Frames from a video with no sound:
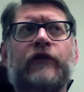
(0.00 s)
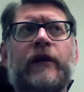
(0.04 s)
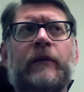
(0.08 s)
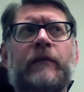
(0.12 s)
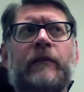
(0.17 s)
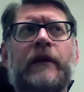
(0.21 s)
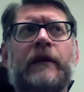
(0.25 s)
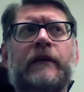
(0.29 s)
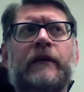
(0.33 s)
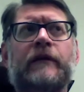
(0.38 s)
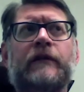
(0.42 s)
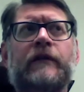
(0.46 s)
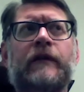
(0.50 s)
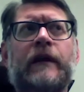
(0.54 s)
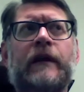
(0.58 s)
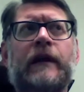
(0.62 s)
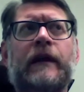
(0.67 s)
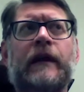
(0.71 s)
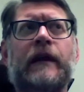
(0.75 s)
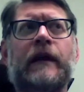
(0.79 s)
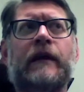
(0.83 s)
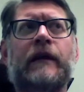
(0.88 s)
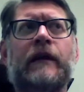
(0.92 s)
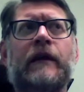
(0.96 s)
treatment
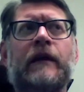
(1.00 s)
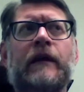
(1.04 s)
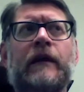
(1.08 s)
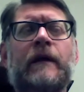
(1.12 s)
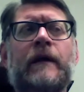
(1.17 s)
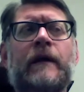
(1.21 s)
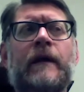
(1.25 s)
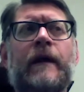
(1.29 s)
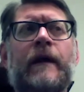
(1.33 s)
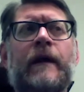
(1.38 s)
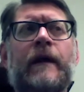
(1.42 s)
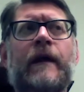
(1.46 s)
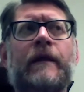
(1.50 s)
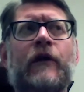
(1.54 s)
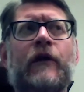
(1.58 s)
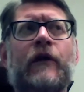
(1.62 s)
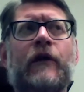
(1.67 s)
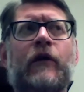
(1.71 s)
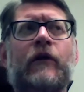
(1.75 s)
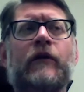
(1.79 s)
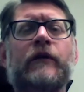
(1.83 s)
in the